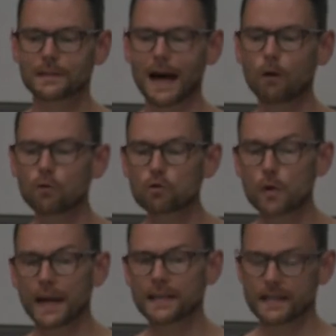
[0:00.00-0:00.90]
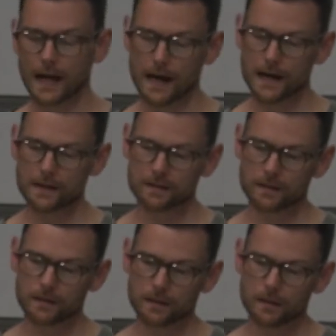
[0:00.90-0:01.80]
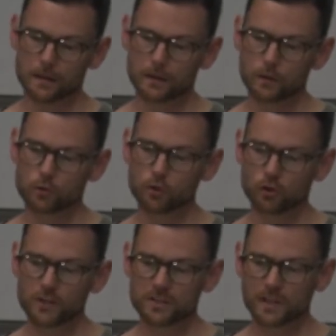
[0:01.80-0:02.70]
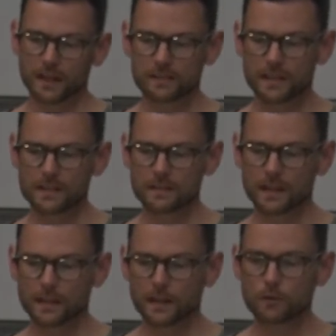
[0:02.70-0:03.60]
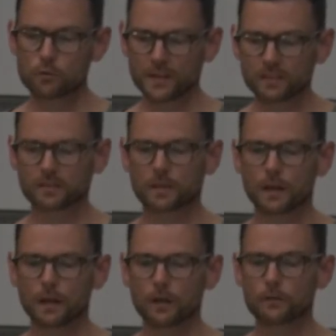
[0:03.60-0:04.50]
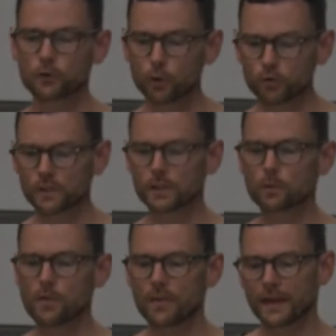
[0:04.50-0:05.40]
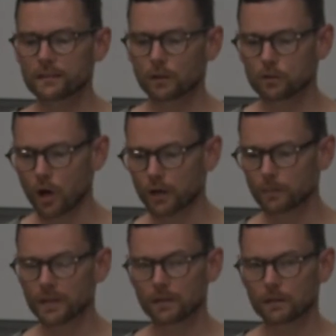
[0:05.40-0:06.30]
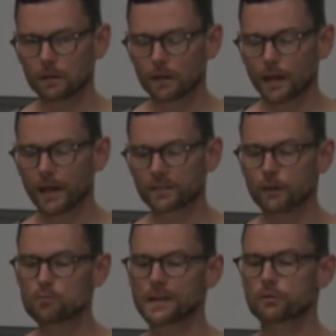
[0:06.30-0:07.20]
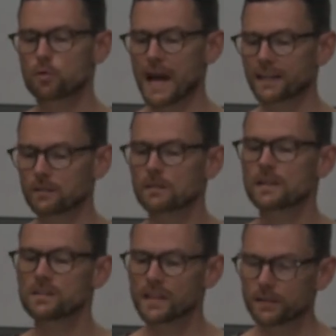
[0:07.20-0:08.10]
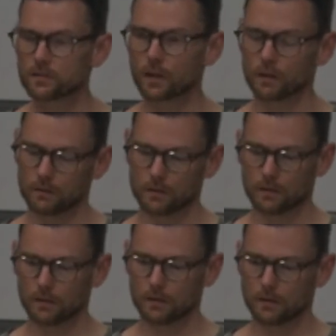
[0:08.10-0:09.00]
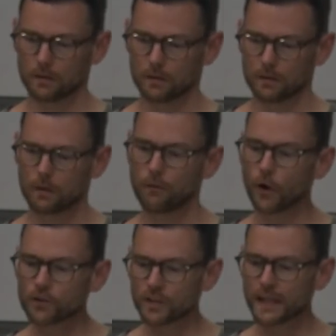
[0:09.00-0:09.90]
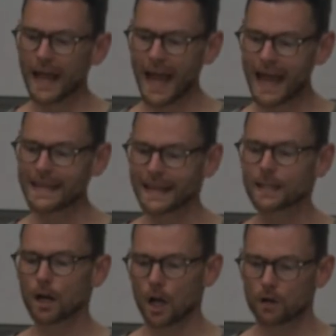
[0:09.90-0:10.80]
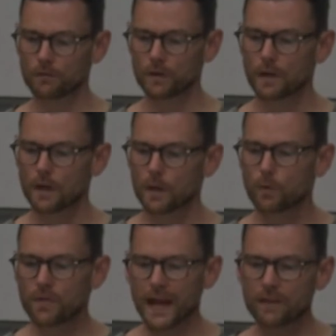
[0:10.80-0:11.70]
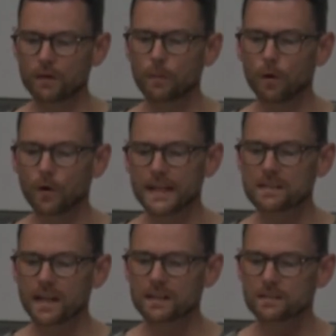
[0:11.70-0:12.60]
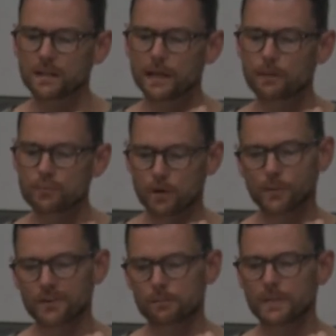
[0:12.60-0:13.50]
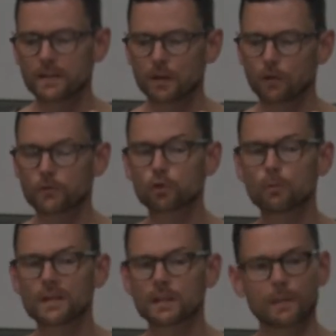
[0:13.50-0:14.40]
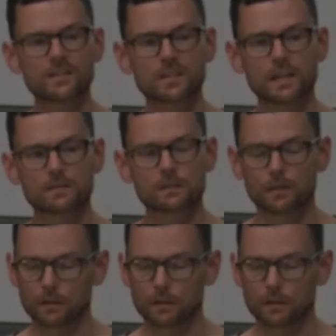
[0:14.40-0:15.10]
downgrading art to such an extent that it risks fusing with its autonomy as a retracted gesture, functioning hand in glove with the ever more intense impoverishment of human imagination.